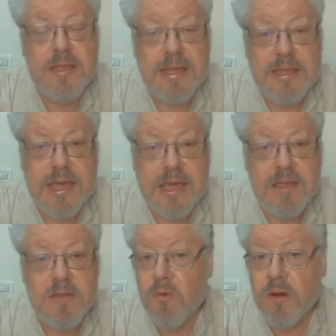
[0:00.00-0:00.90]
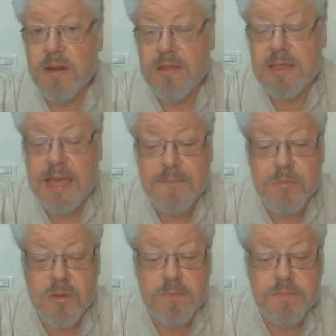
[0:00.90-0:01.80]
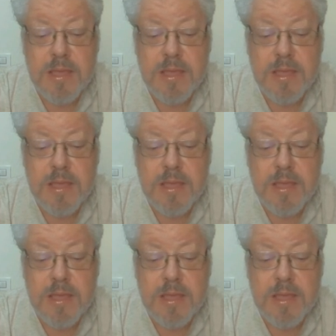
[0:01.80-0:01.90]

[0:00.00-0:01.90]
details for an example,